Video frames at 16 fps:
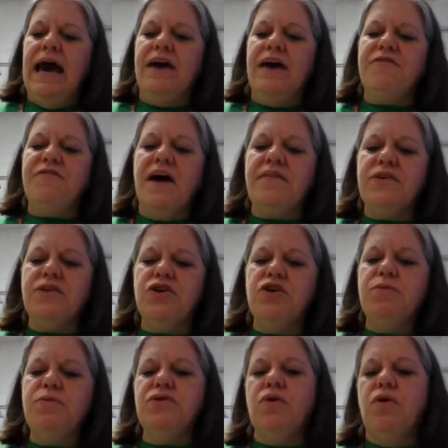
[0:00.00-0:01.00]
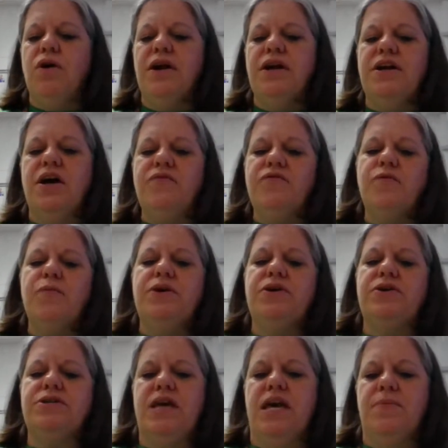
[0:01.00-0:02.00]
I found the humidor on an
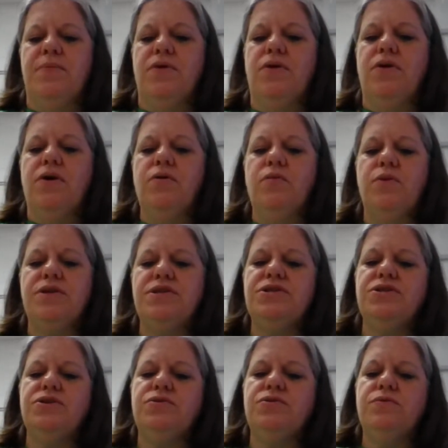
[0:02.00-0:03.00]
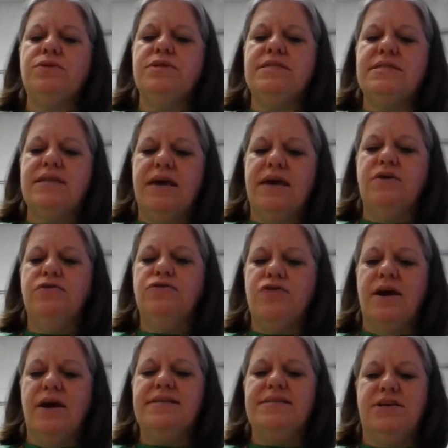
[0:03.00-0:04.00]
unfamiliar table with two stale,
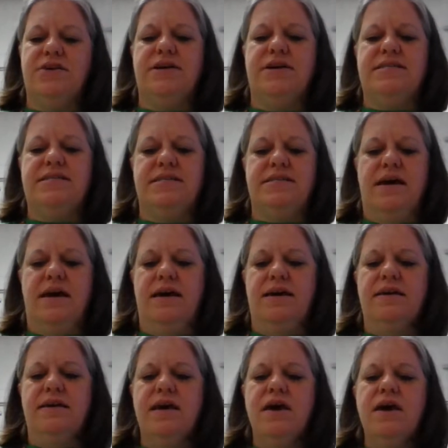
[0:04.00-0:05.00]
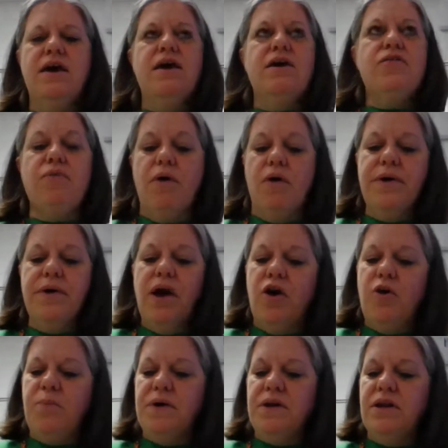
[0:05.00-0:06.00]
dry cigarettes inside. Throwing
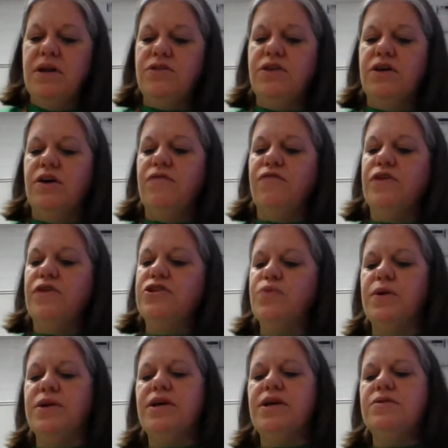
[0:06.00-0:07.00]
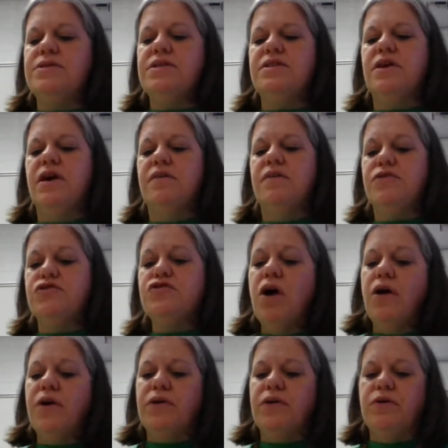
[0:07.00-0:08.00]
open the French windows the, of the
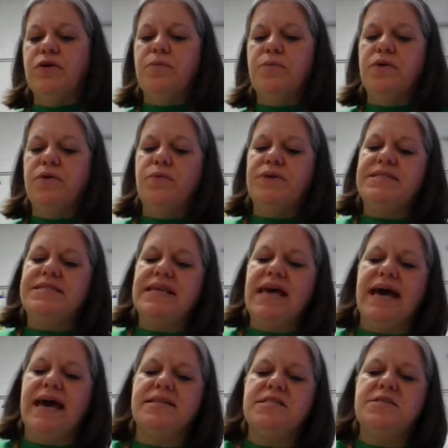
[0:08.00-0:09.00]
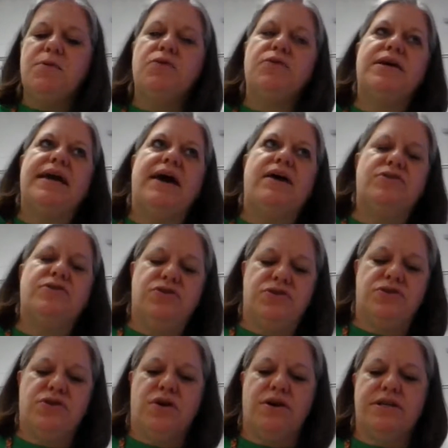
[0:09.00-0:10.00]
drawing room, we sat smoking out
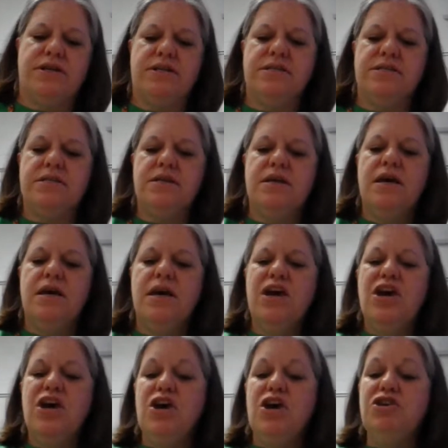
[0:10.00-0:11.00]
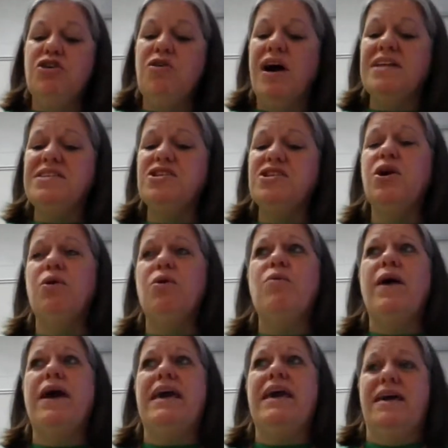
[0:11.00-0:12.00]
into the darkness. You ought to go
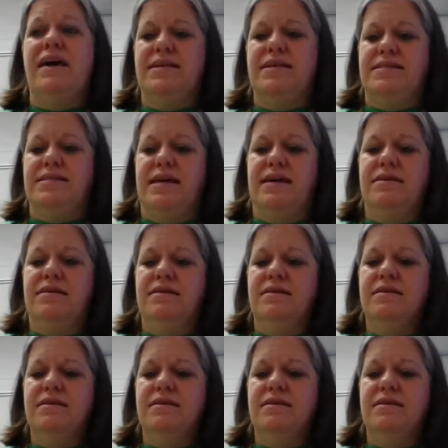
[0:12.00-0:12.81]
away, I said.